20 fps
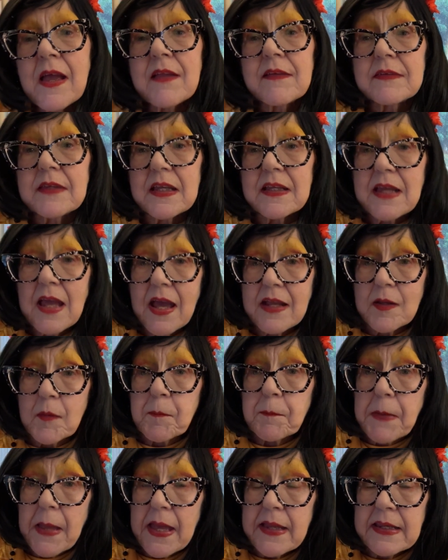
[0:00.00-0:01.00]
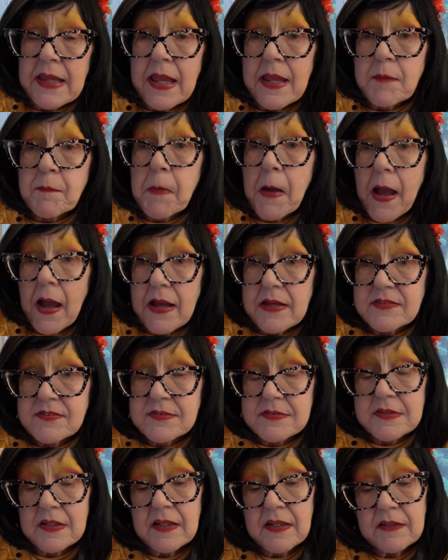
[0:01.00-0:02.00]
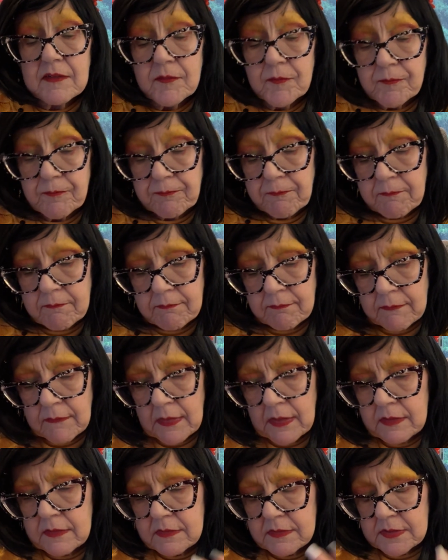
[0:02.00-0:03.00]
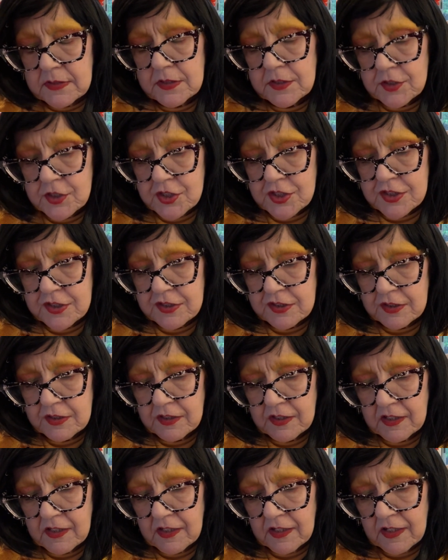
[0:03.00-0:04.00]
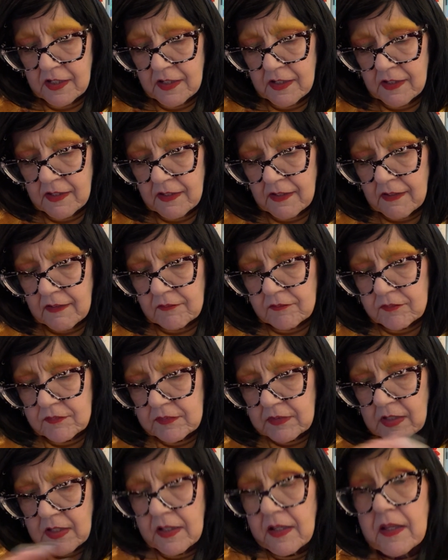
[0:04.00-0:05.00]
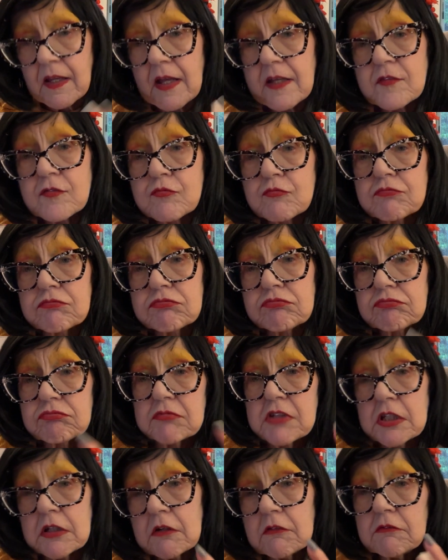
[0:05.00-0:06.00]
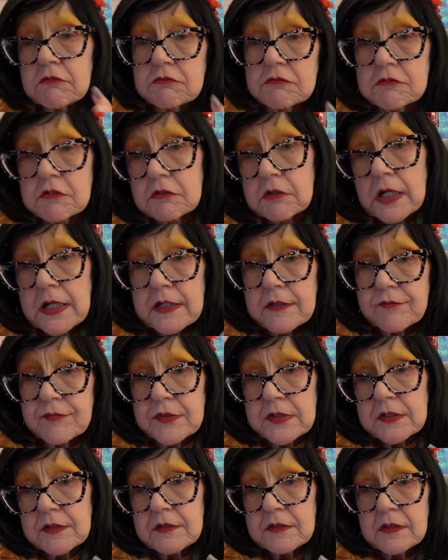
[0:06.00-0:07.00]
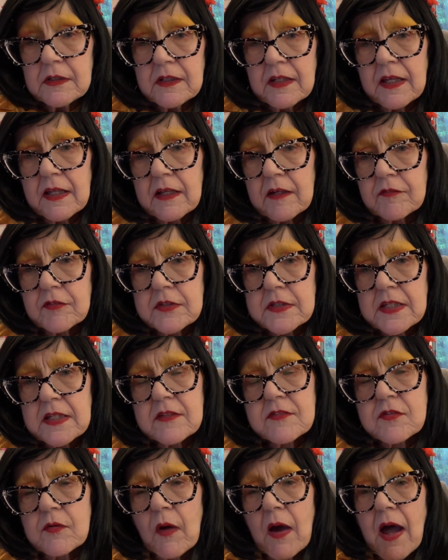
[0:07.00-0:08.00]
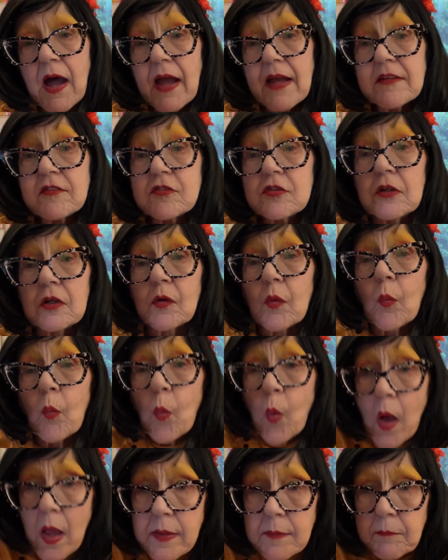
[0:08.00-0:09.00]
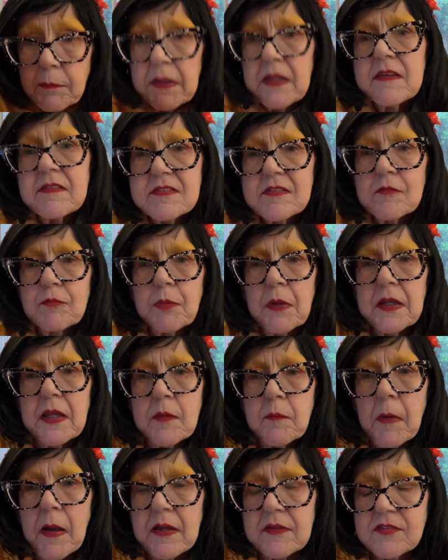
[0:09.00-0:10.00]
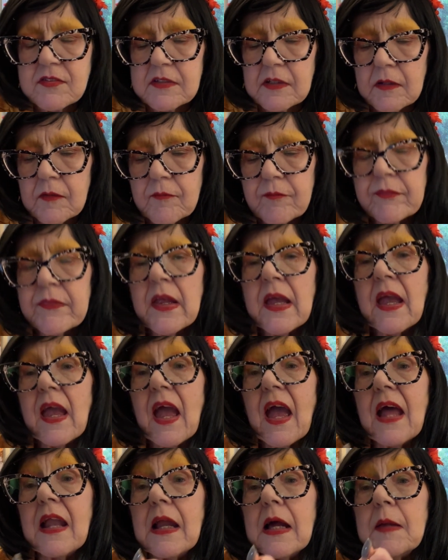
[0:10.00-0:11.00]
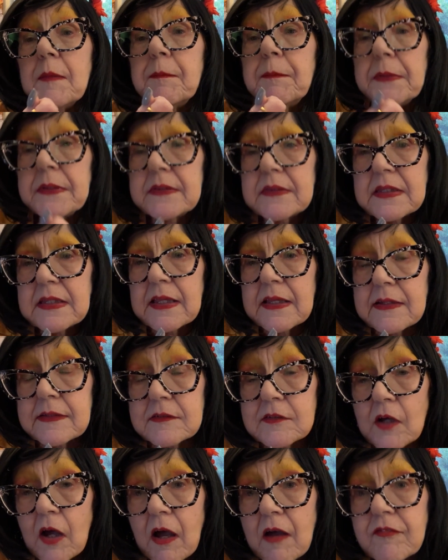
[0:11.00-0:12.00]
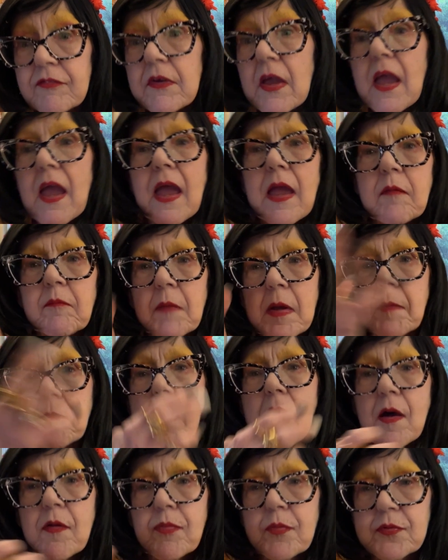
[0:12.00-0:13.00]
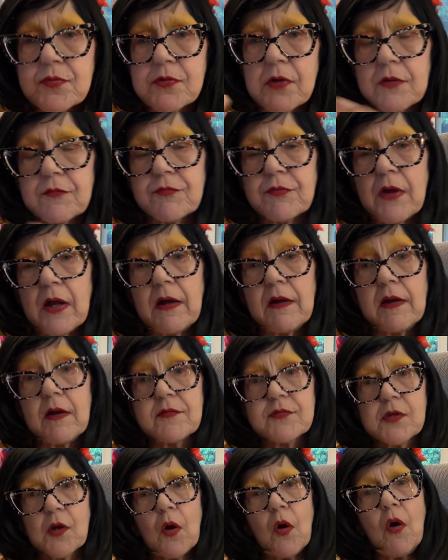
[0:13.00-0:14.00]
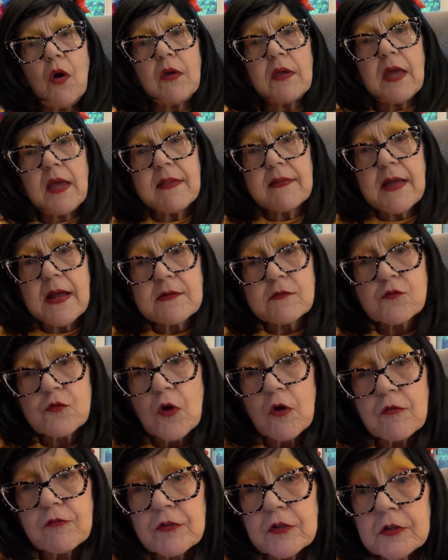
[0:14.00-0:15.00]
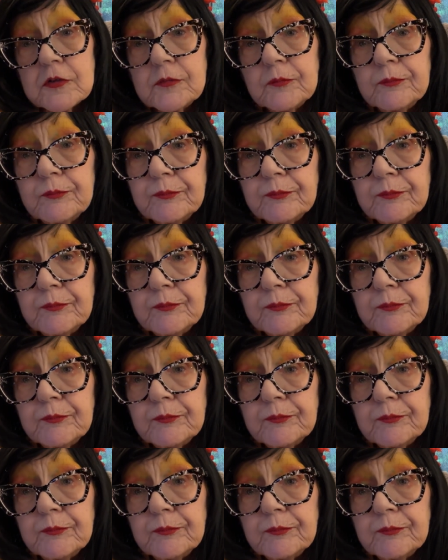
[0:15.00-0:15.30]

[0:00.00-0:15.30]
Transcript: They'd had a penne pasta dish and a nice, gravy and everything. So I took one piece of penne pasta and I bit the end off and my mouth was on fire. And I was like, okay, that's over.